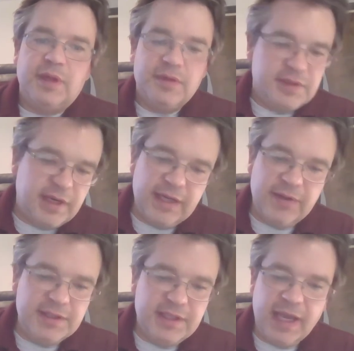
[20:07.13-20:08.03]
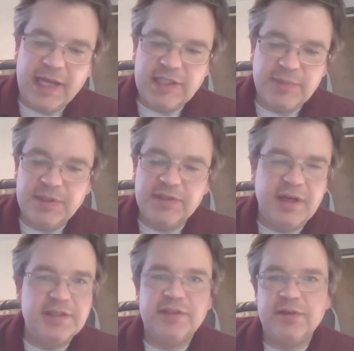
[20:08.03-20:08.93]
This highlights Gatsby's
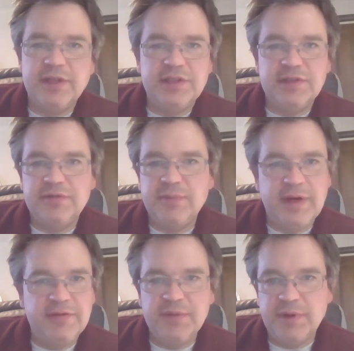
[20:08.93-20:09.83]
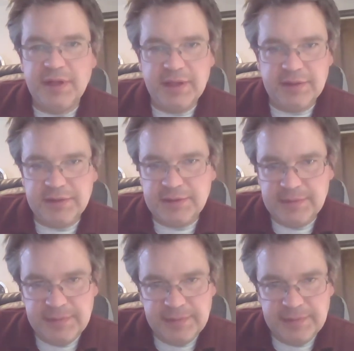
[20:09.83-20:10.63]
isolation from everybody else.